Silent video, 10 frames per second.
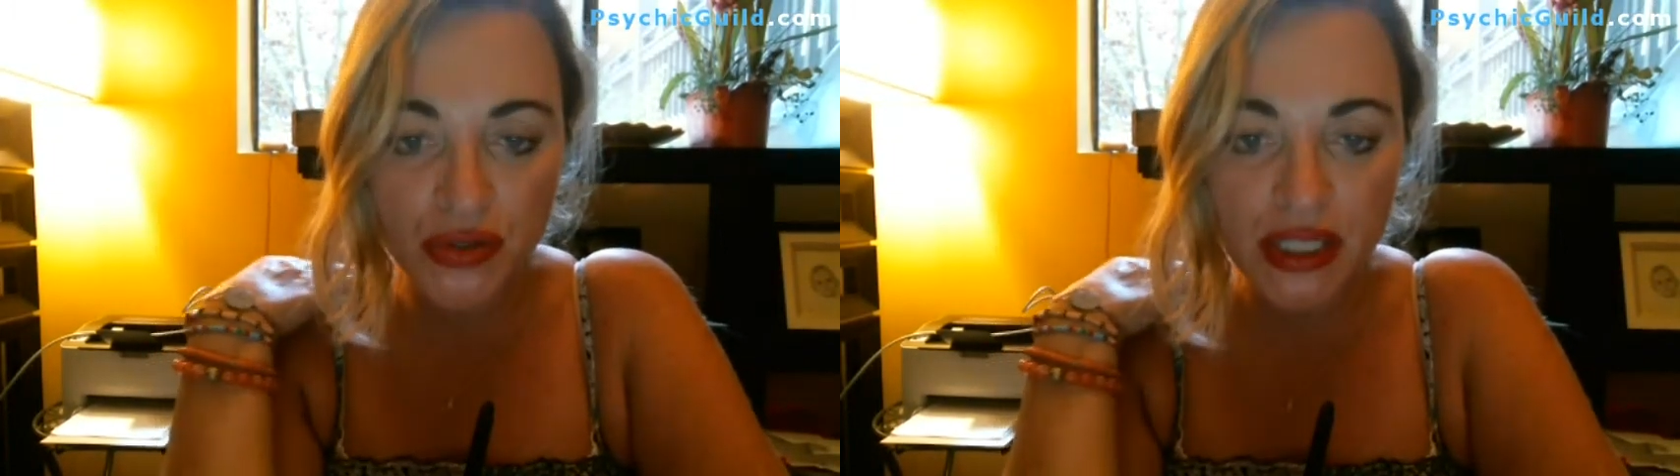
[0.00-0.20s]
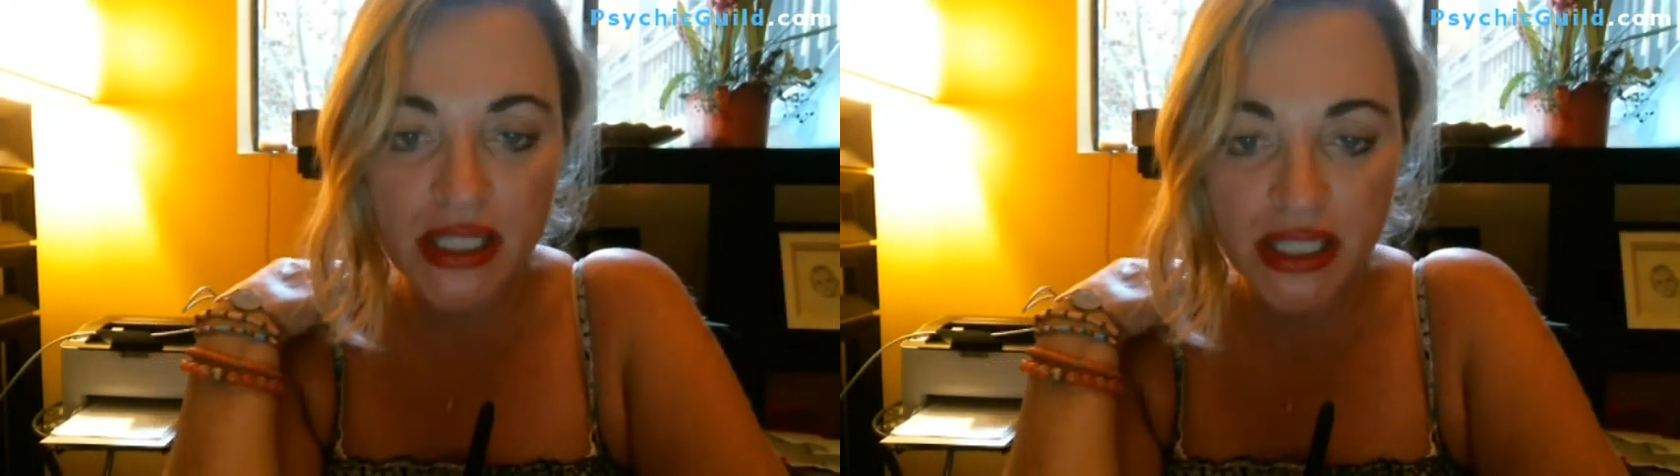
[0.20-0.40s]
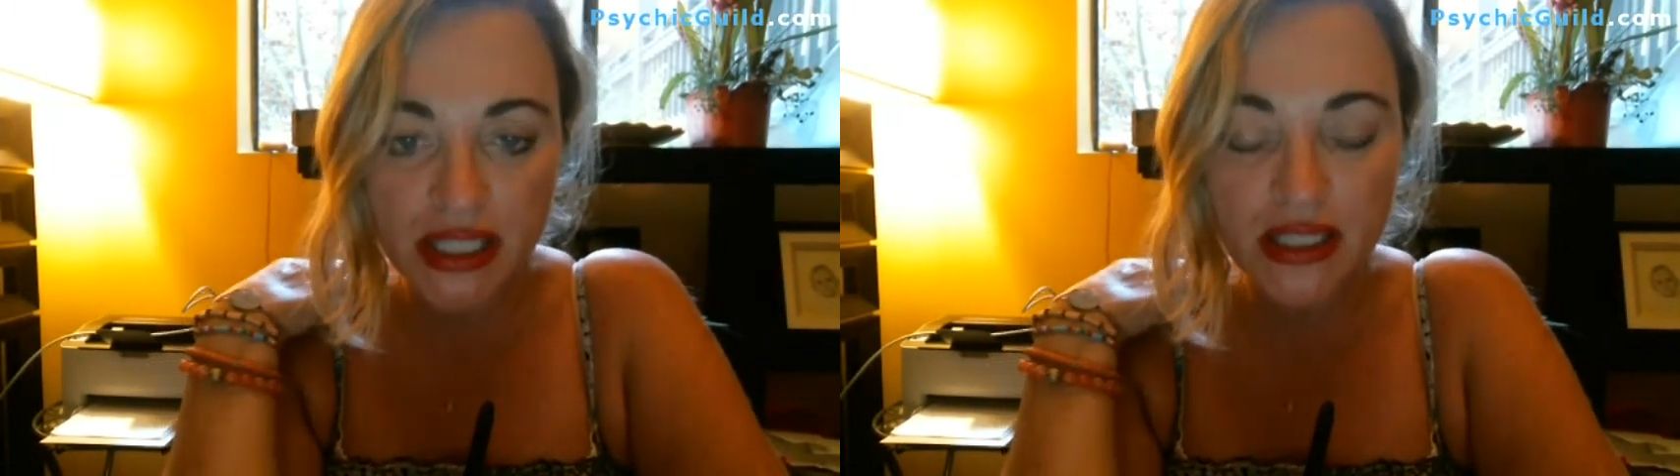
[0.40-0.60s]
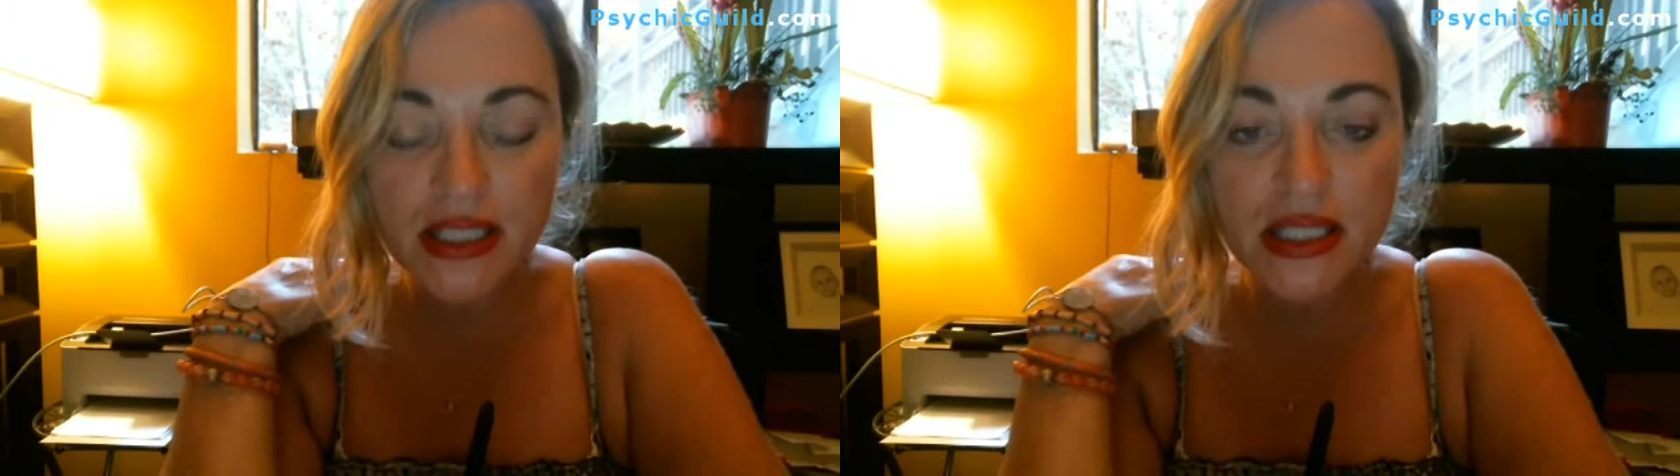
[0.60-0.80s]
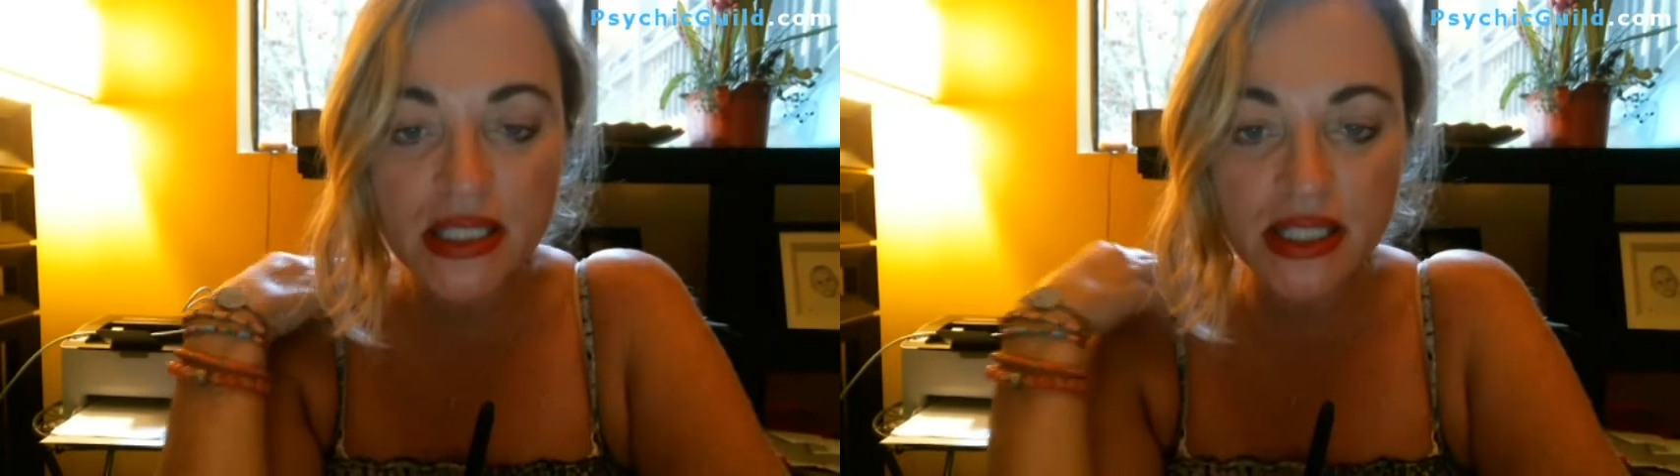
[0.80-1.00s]
need
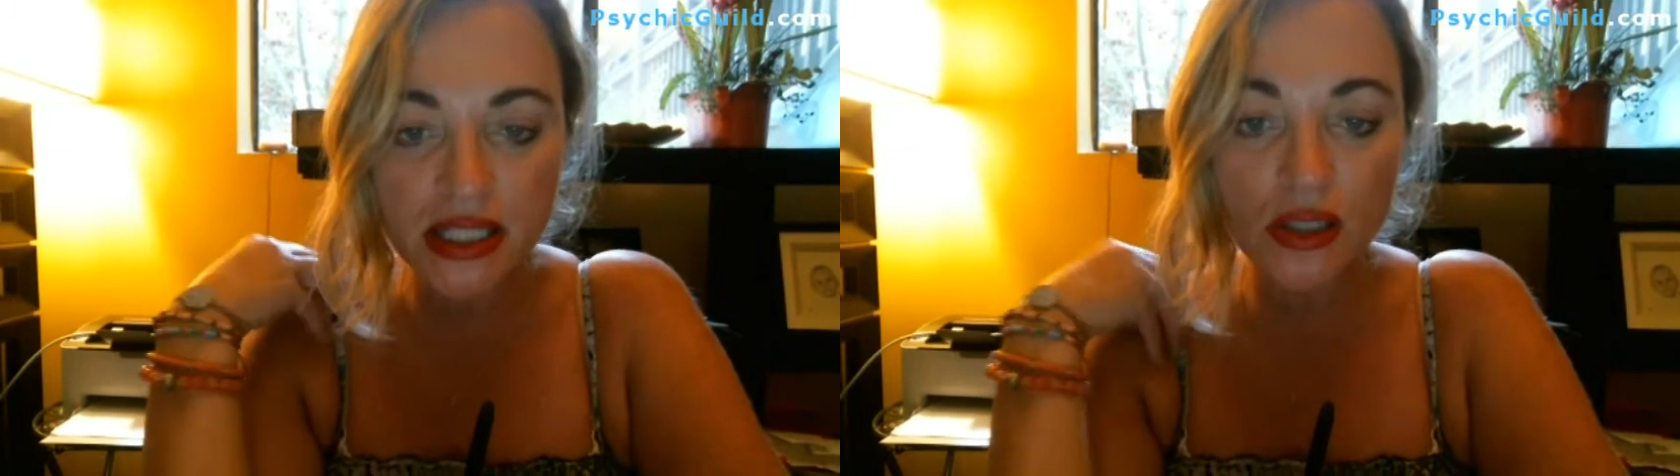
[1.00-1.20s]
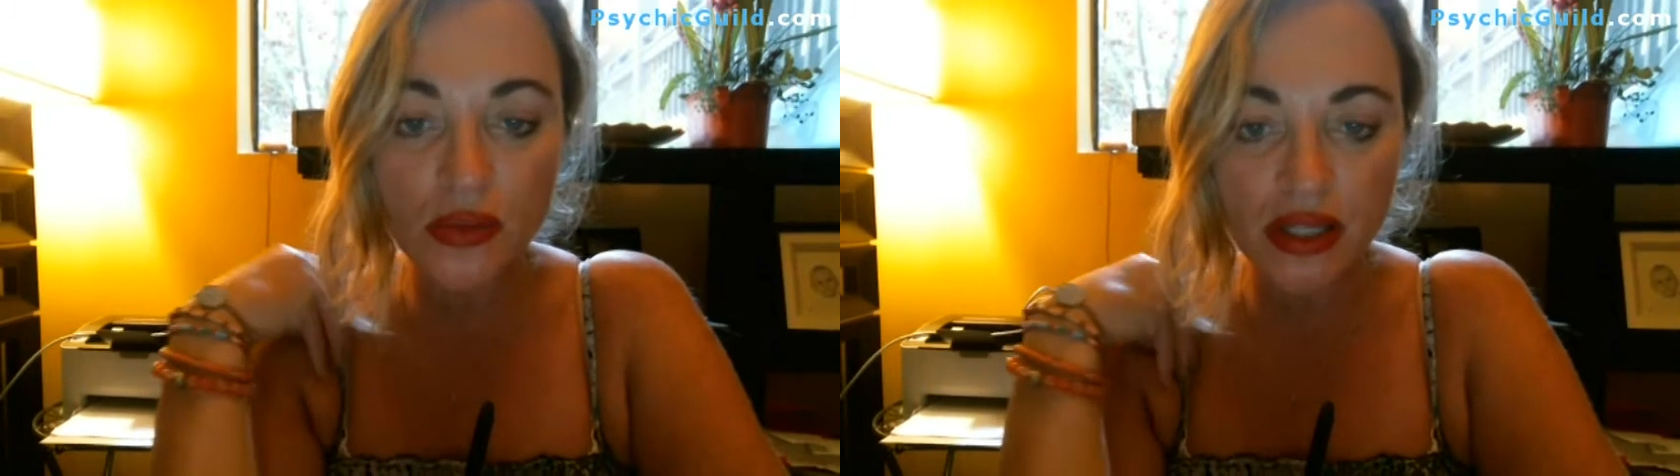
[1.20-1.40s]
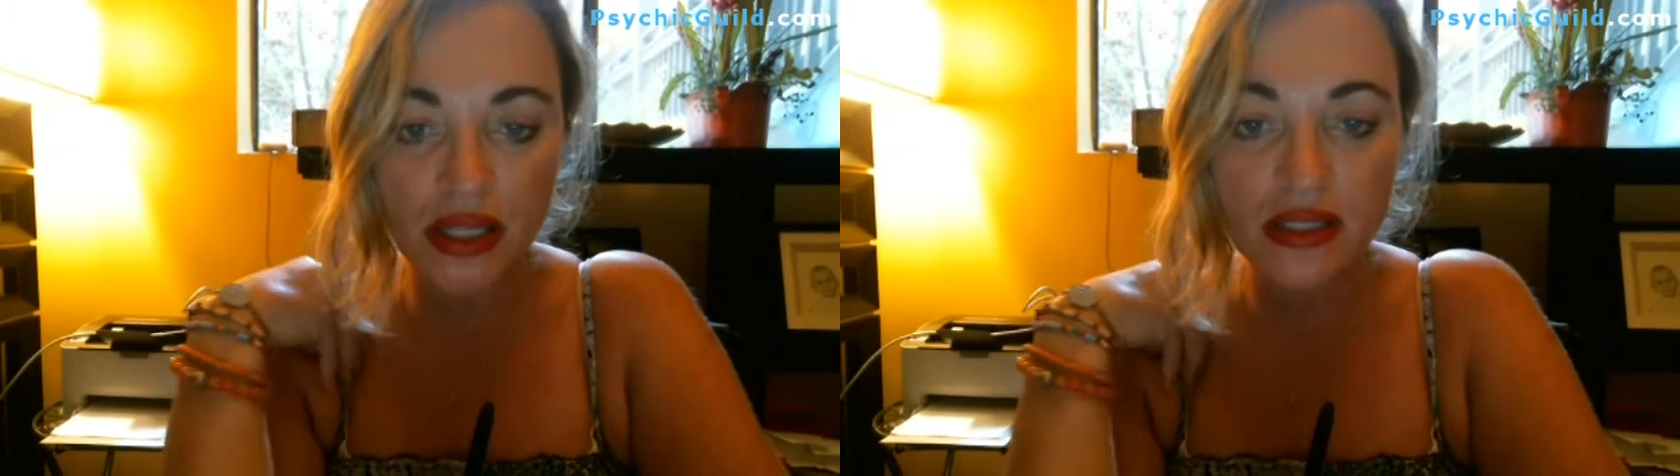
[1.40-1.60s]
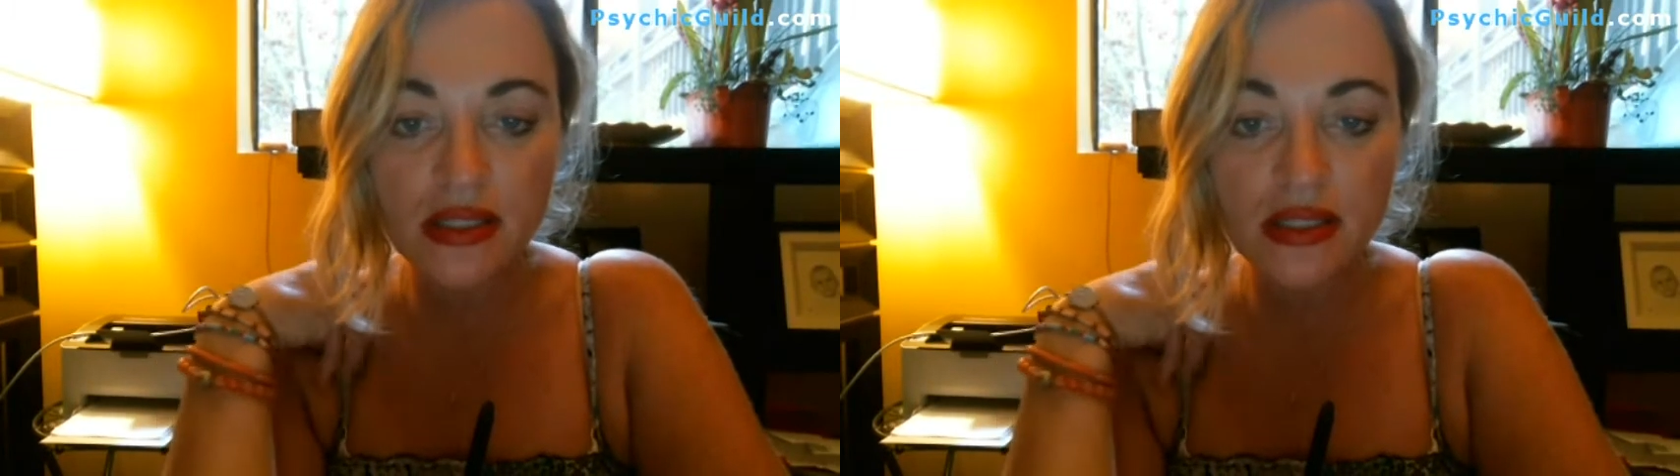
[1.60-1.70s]
to deal with it